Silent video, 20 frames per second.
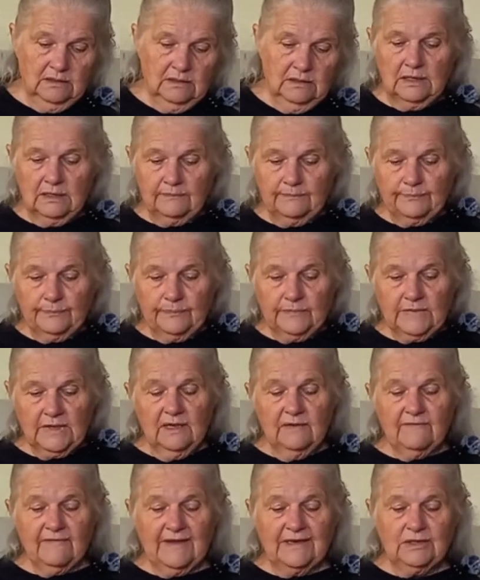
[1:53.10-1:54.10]
Now,
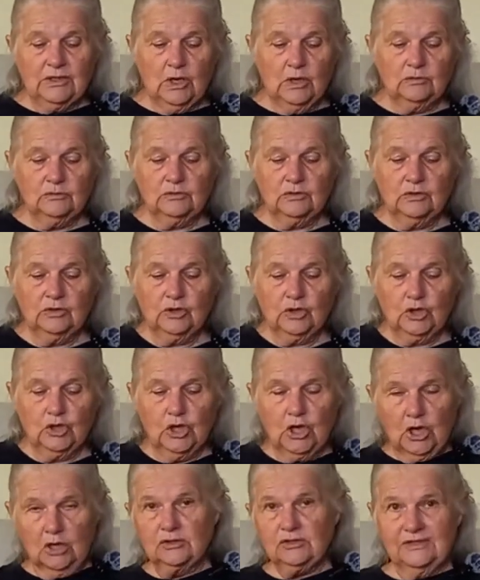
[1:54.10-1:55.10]
if I don't
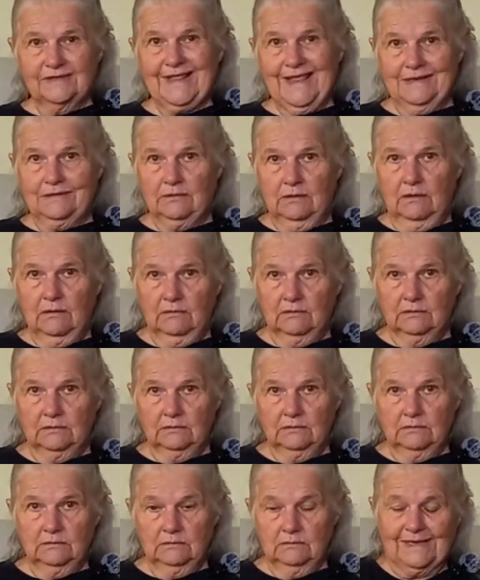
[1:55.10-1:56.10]
close that
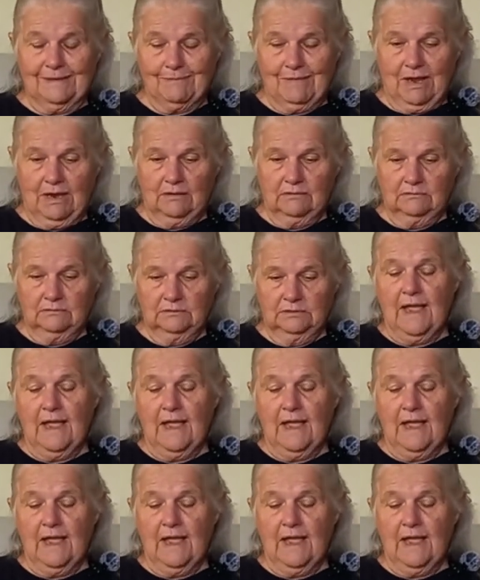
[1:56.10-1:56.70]
hole somehow,